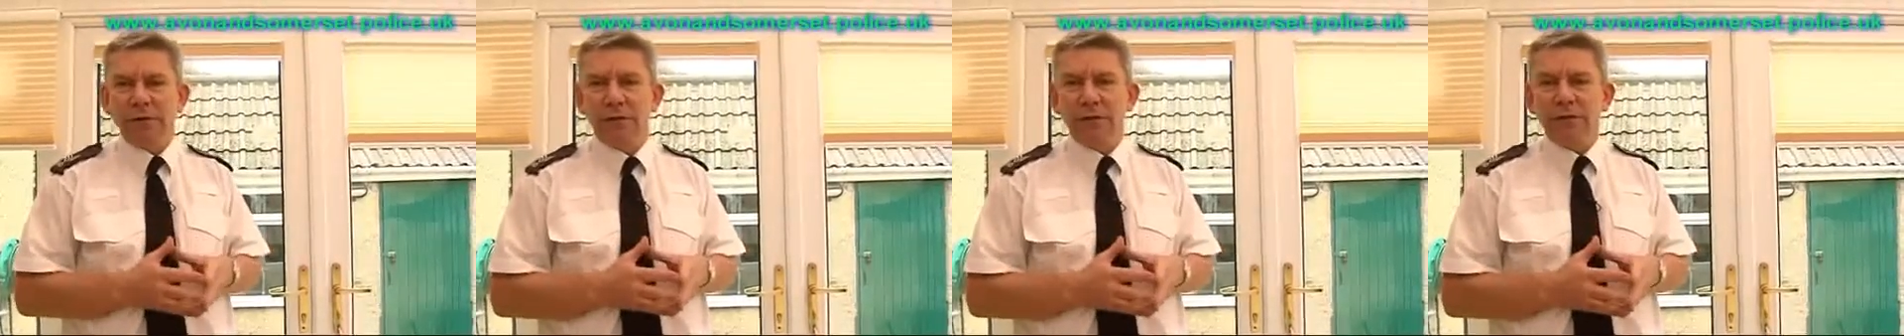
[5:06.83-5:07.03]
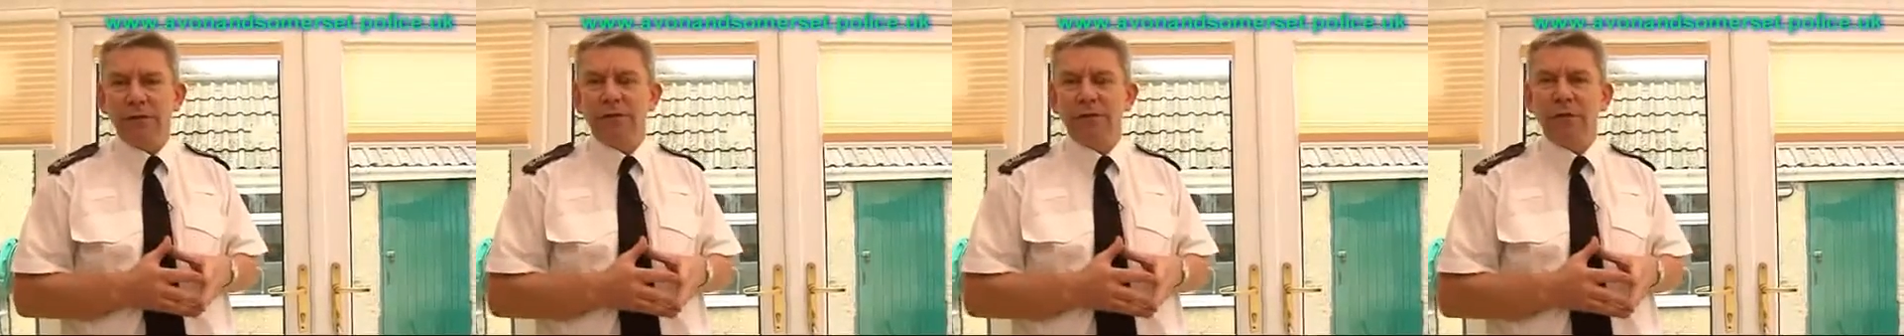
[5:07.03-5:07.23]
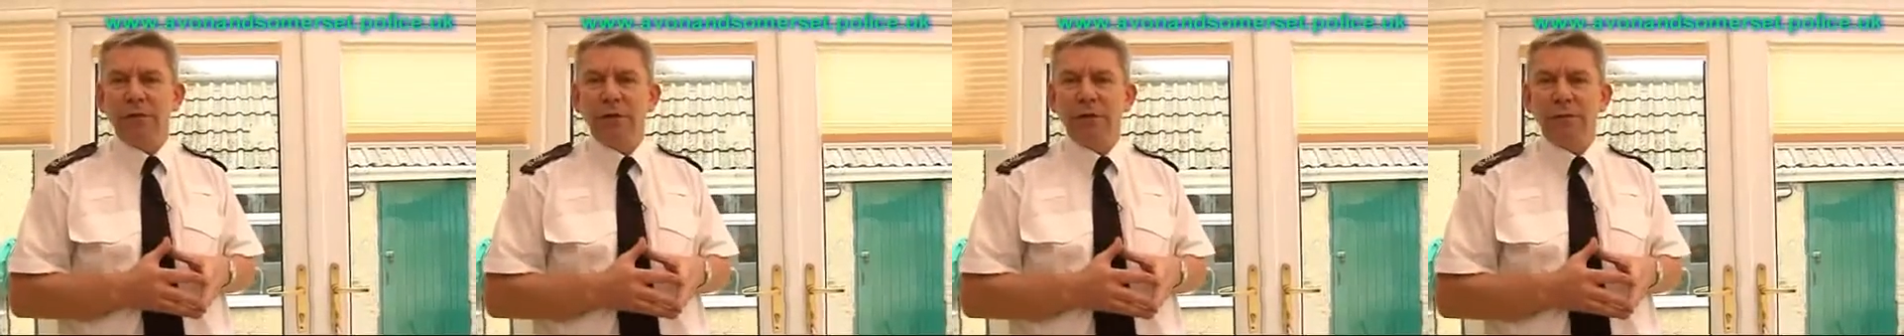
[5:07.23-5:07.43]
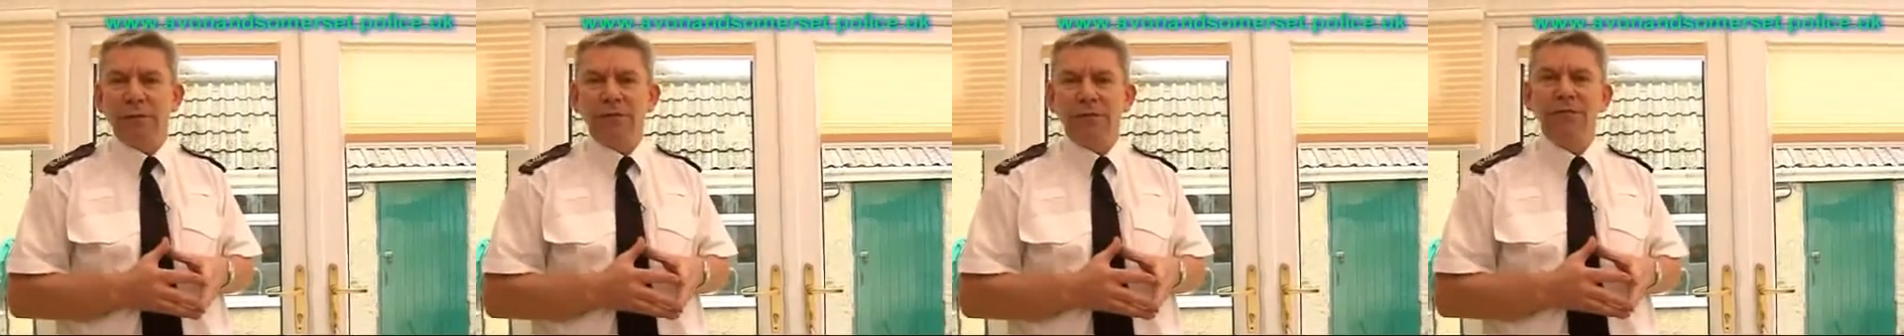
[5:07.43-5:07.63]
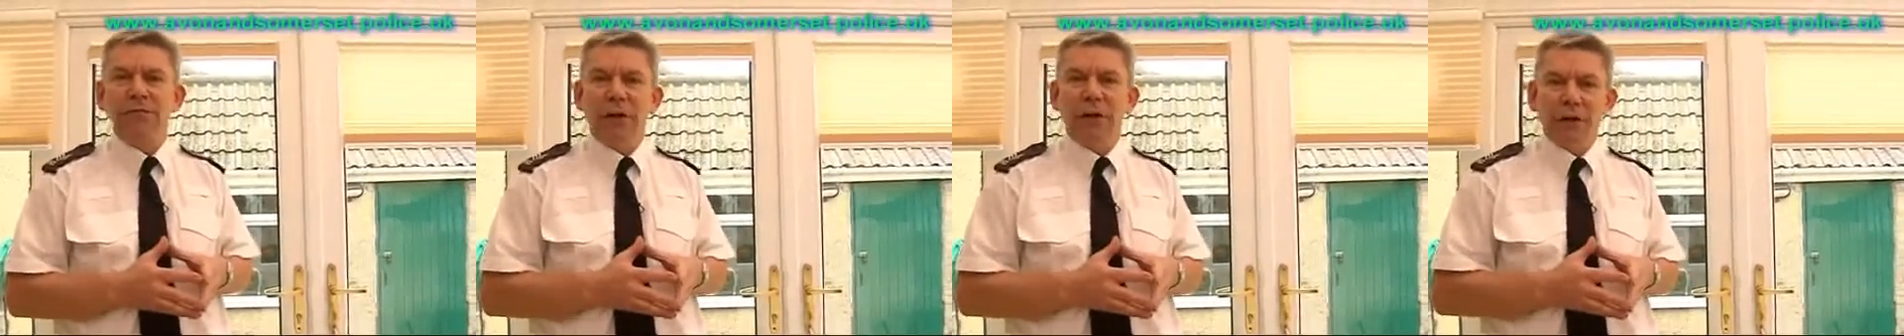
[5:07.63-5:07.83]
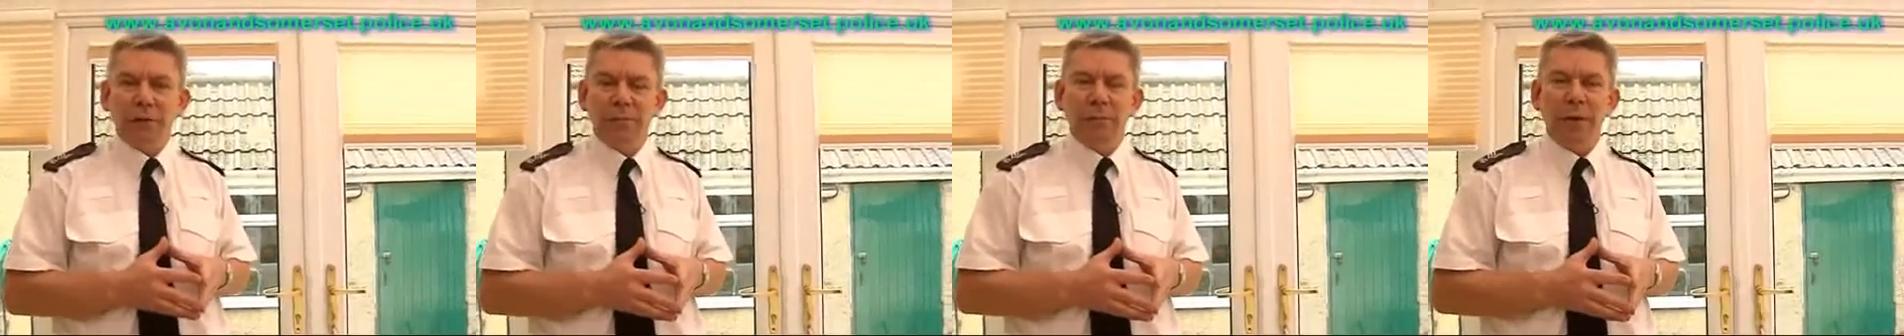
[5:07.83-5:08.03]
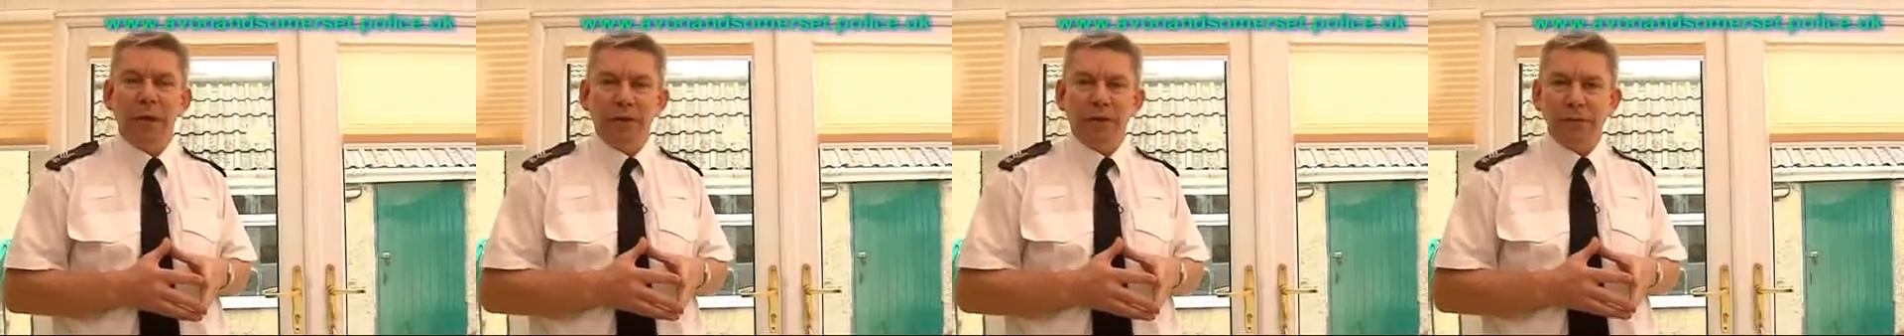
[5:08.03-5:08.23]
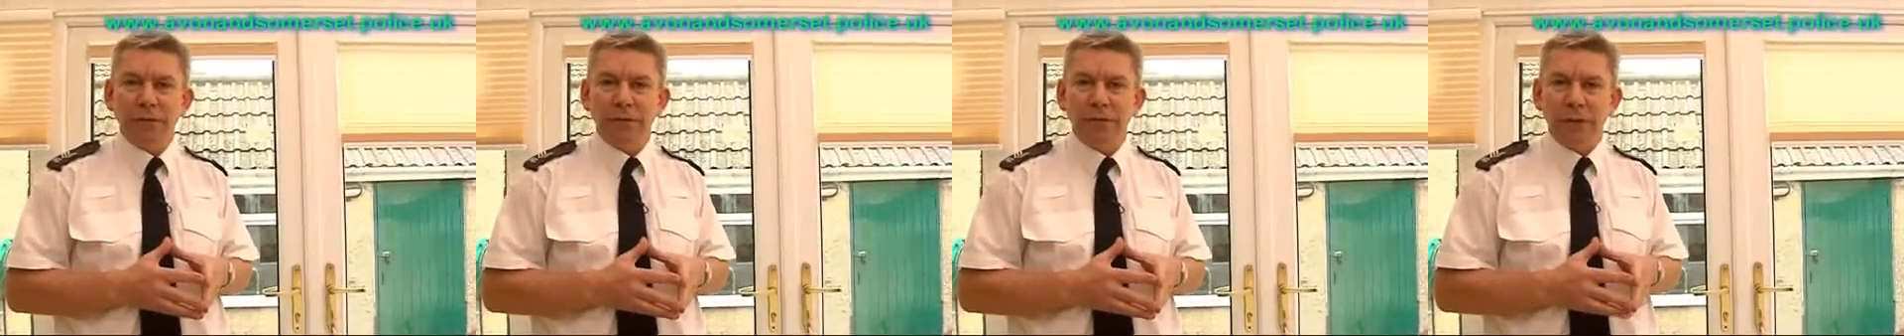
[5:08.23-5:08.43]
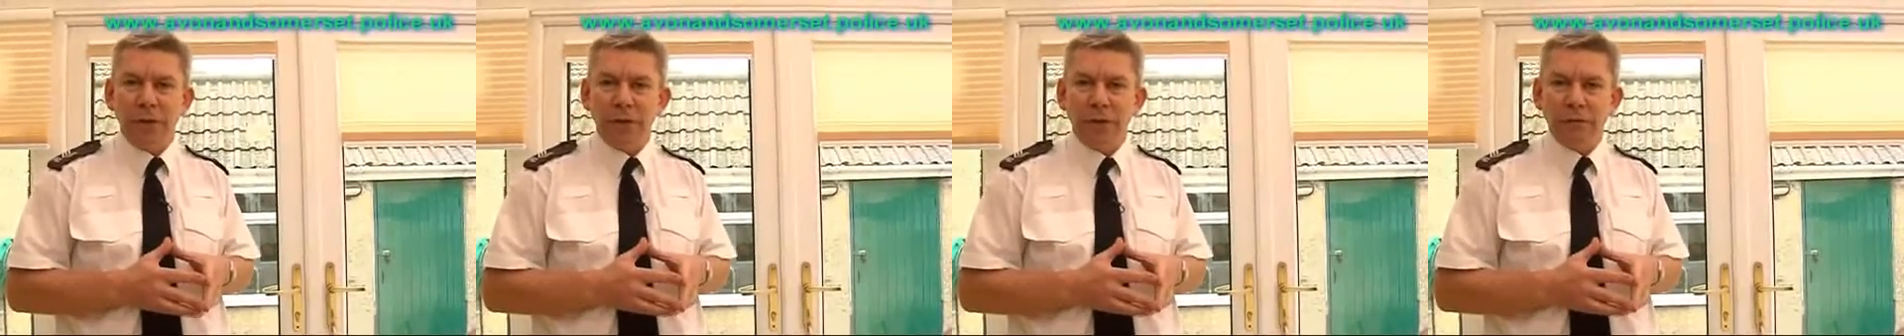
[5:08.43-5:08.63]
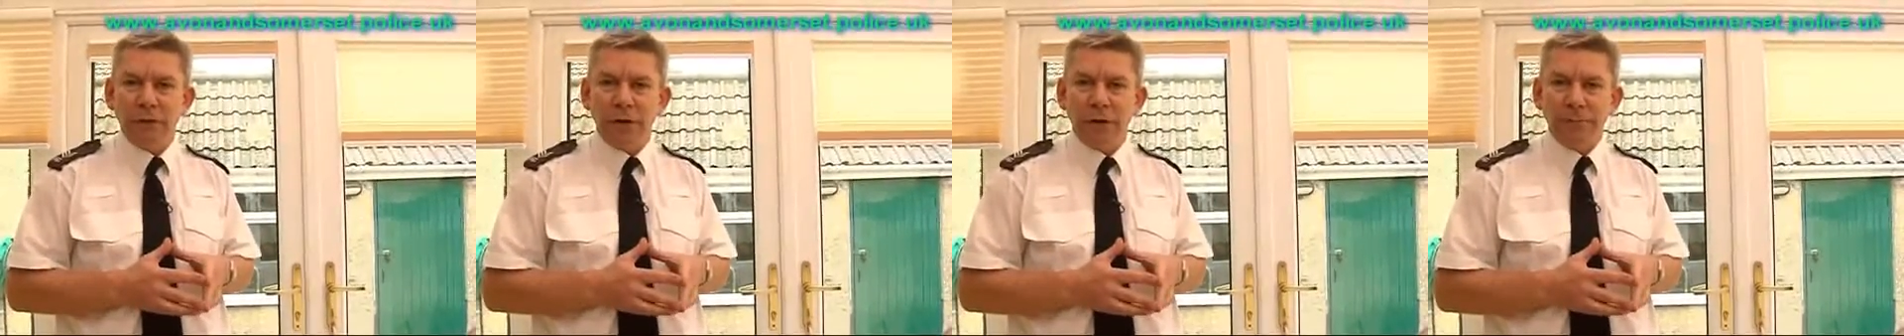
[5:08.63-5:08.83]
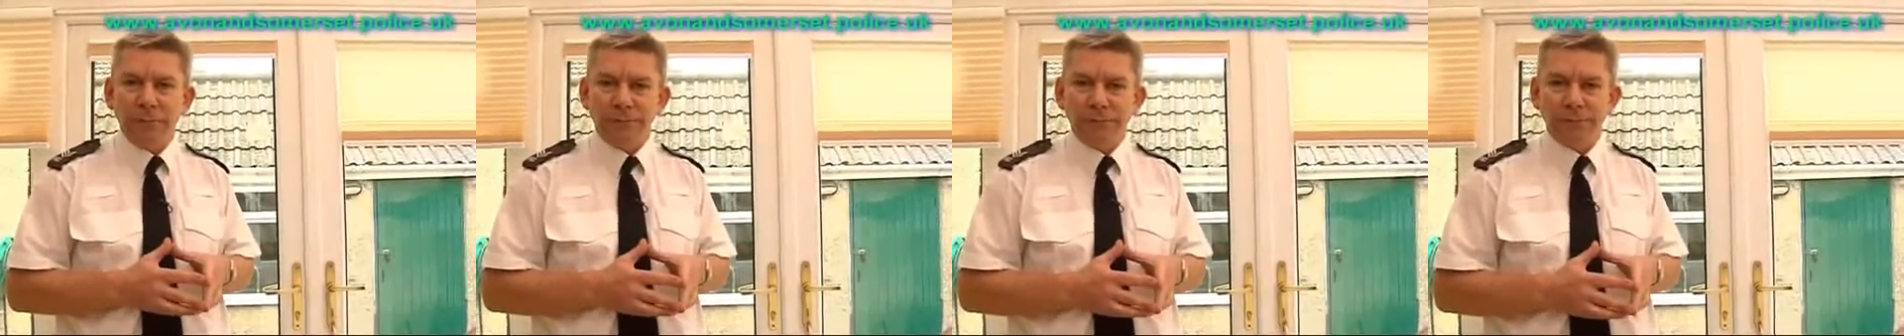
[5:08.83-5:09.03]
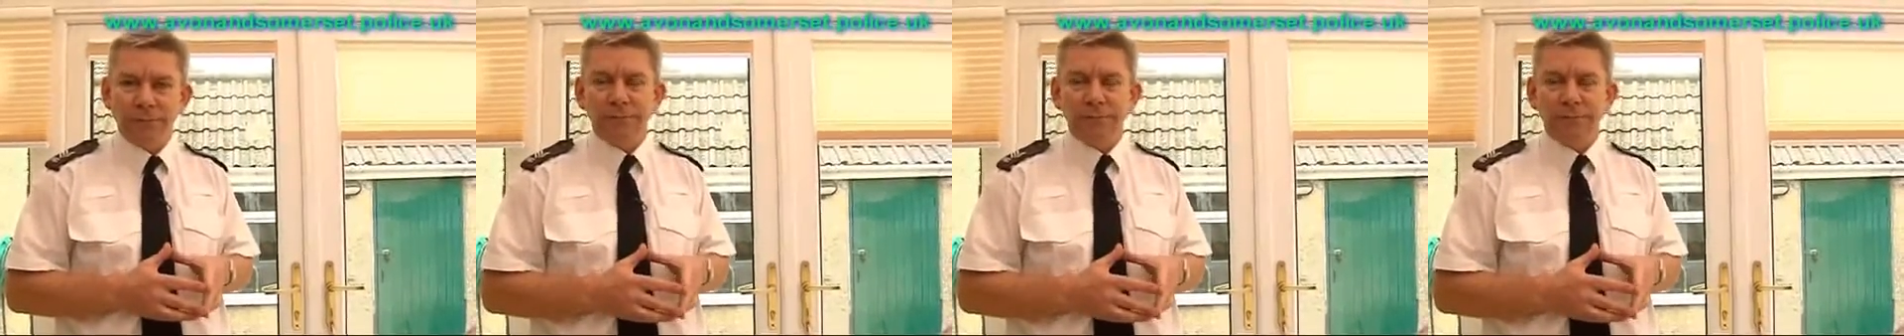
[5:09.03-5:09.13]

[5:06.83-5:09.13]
identify them and track them back to the owner.